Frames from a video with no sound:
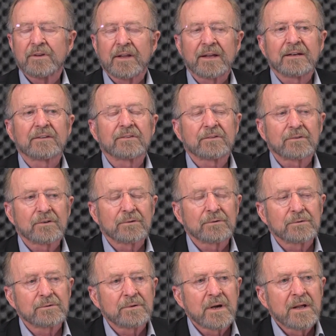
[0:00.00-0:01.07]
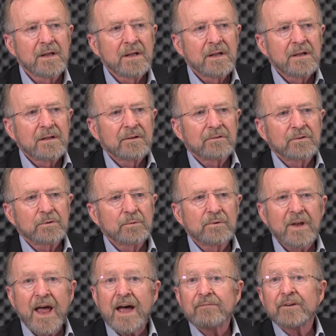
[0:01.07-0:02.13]
things, to
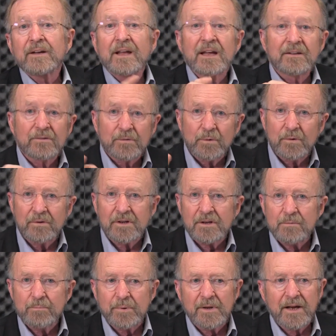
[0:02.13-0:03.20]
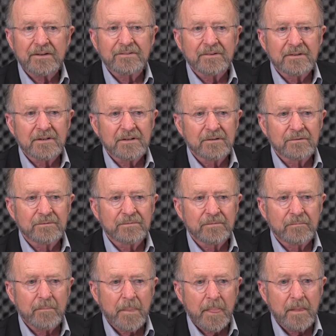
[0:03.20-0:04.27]
navigate through the complexity of
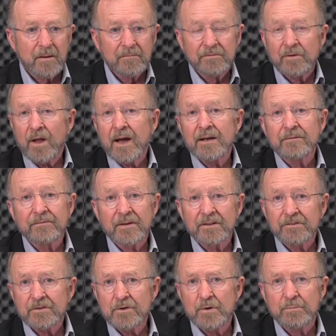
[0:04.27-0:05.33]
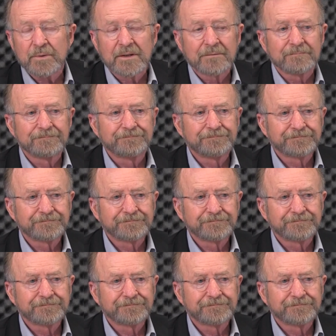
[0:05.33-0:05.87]
life as human.